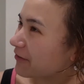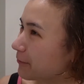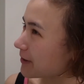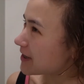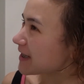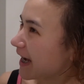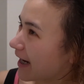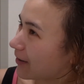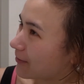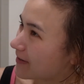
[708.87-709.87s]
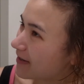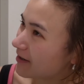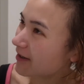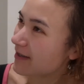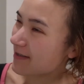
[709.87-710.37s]
I washed out
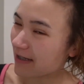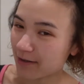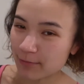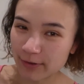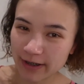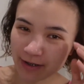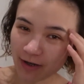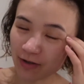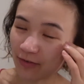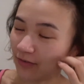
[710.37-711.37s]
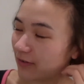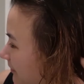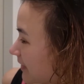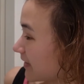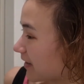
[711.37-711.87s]
the second morning of
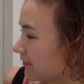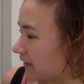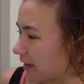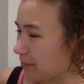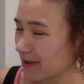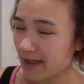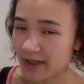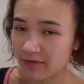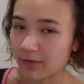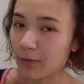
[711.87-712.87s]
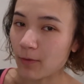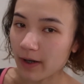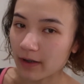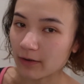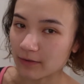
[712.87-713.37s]
stuff and I put it in for
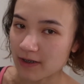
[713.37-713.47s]
quite a long